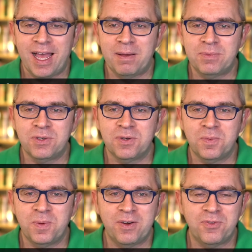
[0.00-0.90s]
So
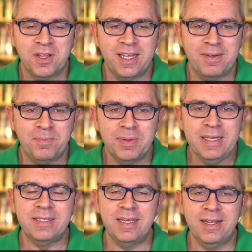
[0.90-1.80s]
we are really
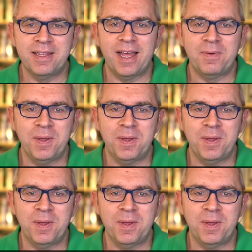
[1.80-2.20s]
pleased to hear that.